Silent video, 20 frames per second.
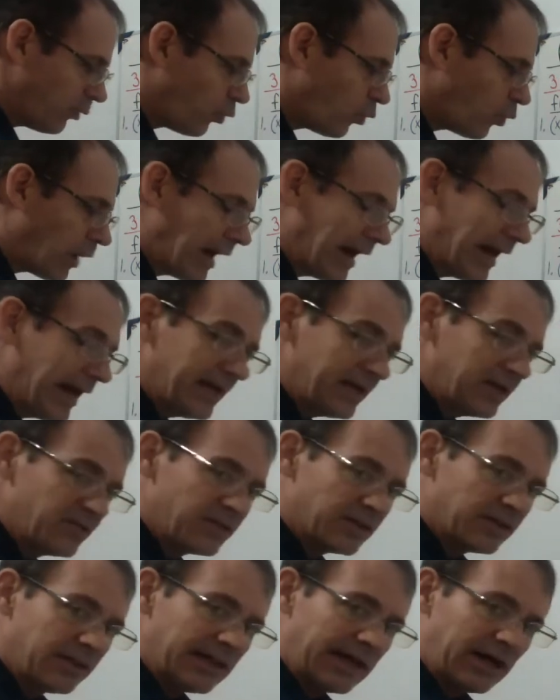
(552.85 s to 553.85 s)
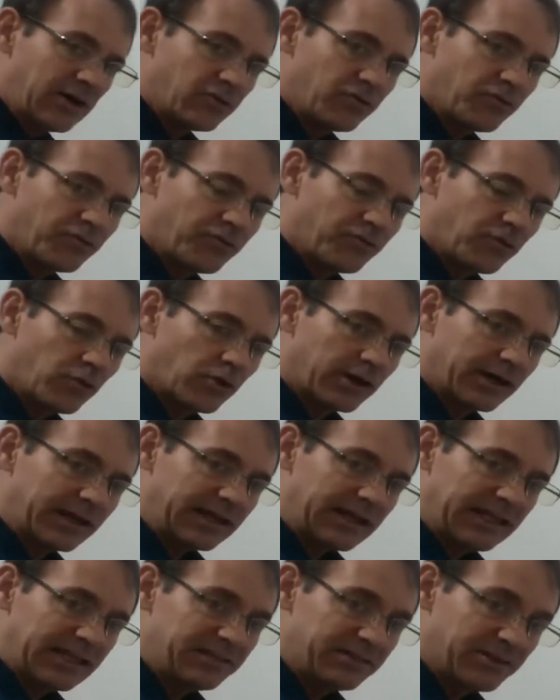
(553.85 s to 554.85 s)
y is allowed for
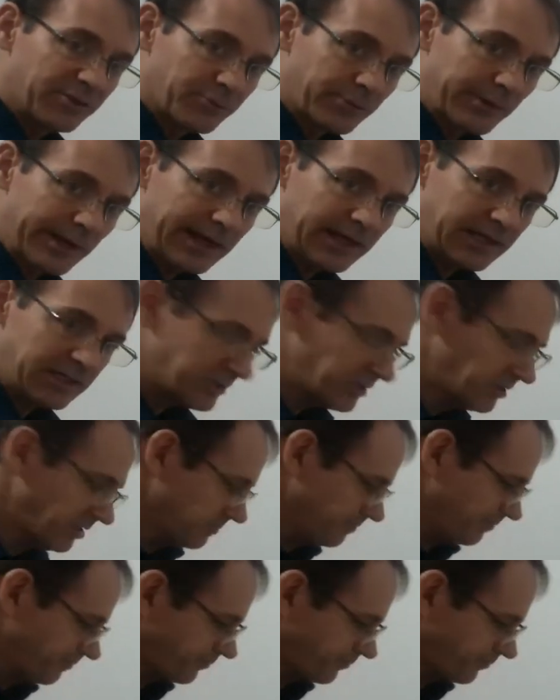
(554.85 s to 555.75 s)
in the range.